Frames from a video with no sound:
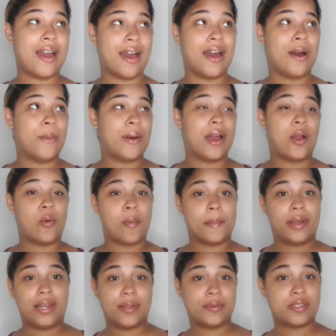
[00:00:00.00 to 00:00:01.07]
how I want
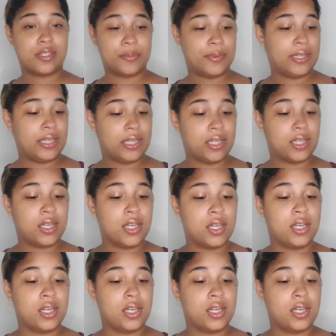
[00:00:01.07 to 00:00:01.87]
my lips to be.